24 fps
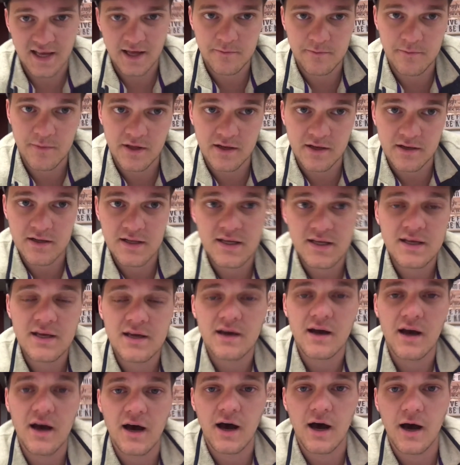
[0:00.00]
Edmund.
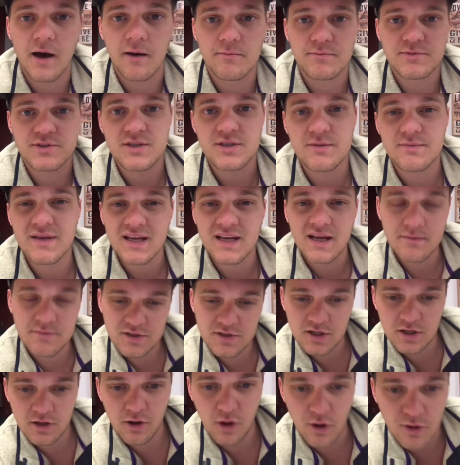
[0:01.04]
She
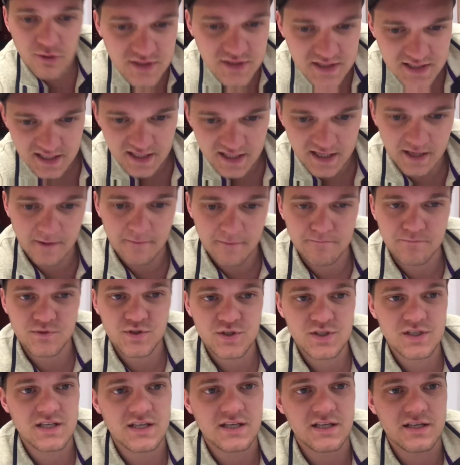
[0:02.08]
becomes close to him.
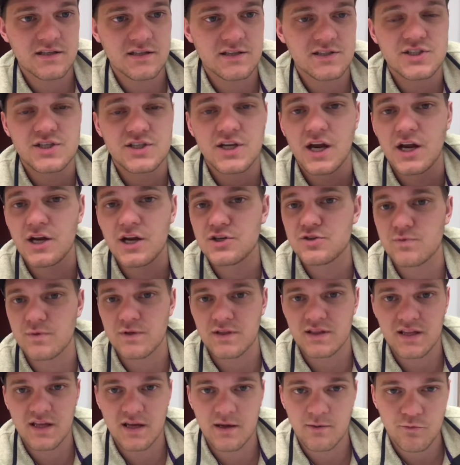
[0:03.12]
She shares
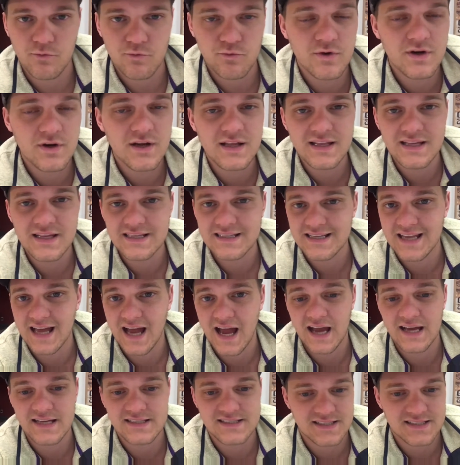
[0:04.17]
with him really
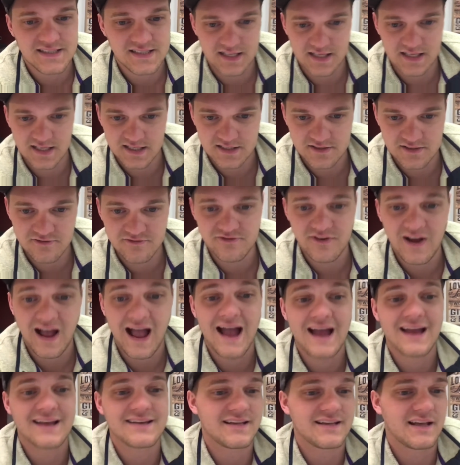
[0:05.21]
nice things,
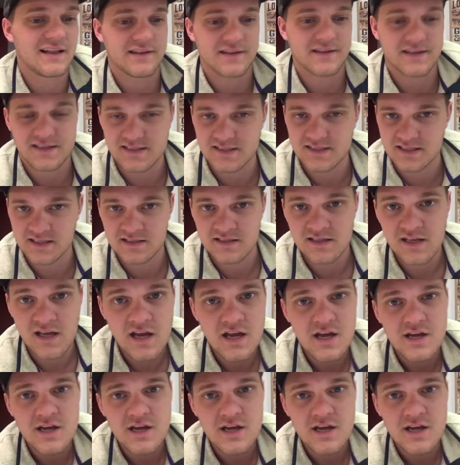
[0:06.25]
fine delicacies.